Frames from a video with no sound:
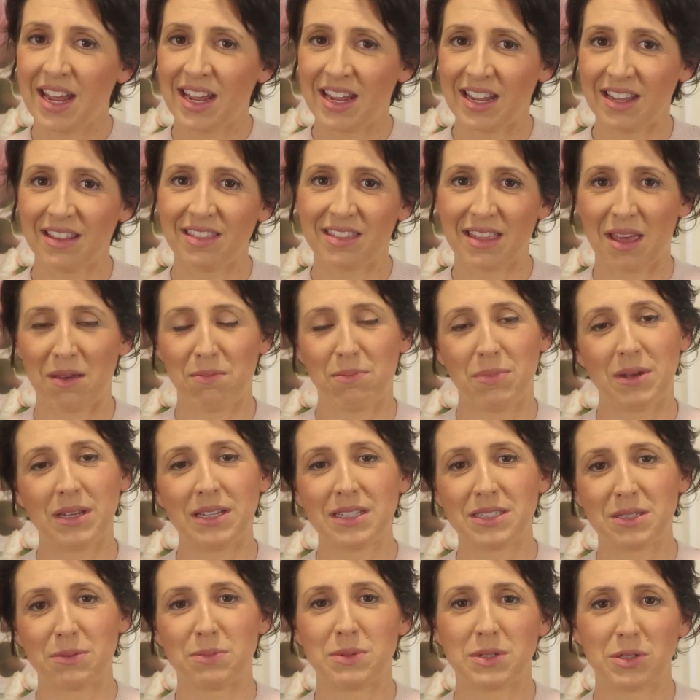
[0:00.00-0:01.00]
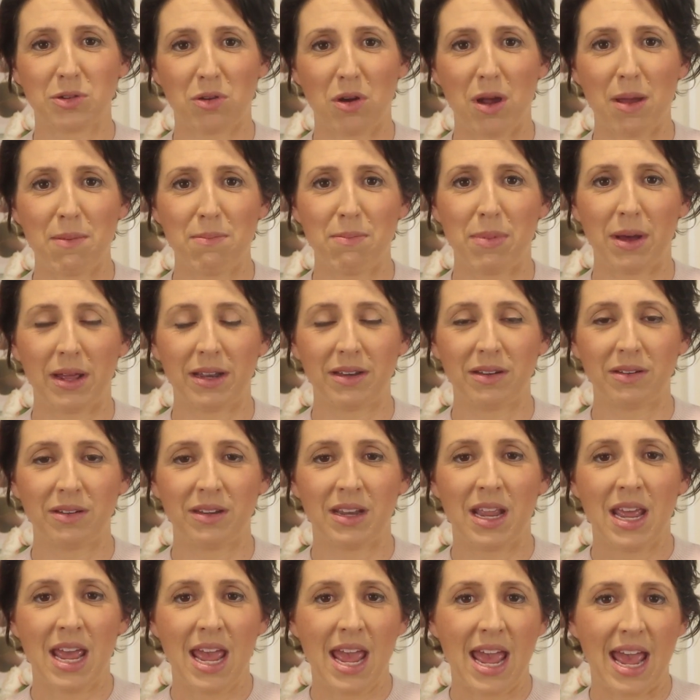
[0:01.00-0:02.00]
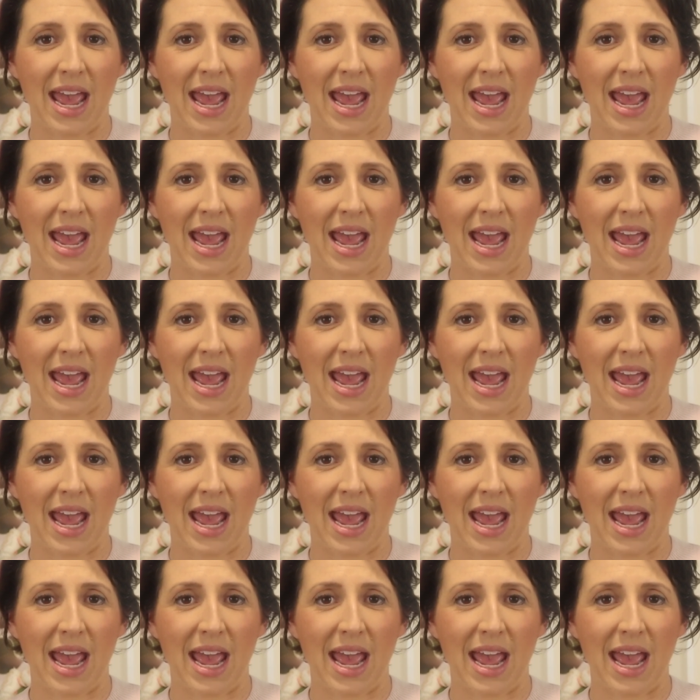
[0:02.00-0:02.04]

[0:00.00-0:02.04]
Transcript: hit that big subscribe button